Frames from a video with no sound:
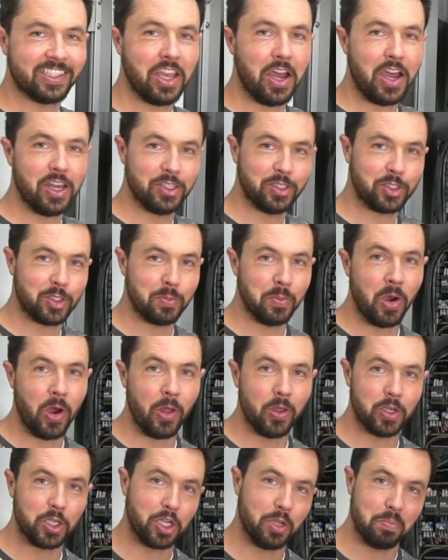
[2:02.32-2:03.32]
gotten
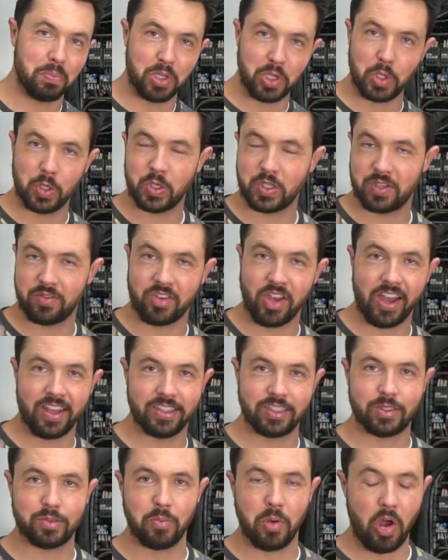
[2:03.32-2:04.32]
smaller, computers have gotten
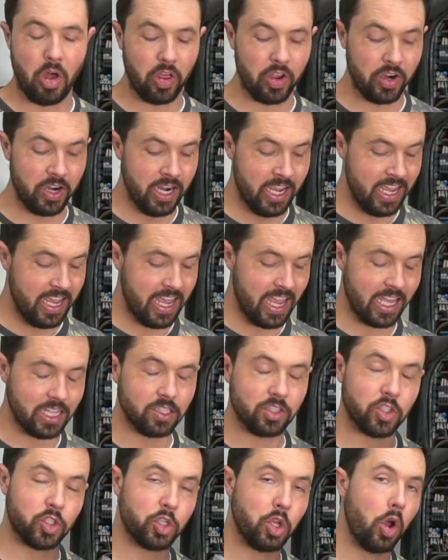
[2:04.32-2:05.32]
smaller,
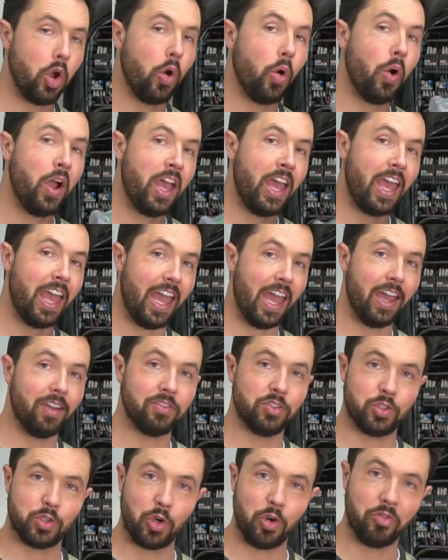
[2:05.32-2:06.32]
and so have
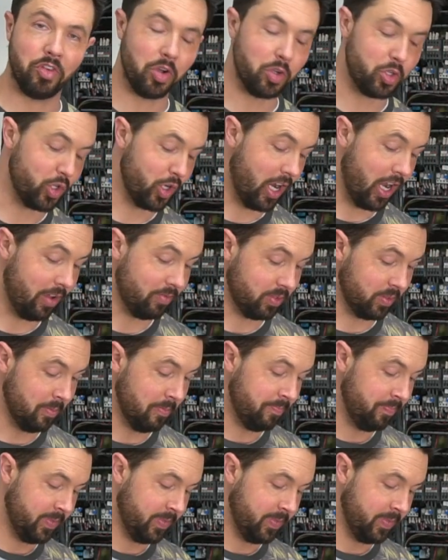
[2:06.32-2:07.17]
servo drives.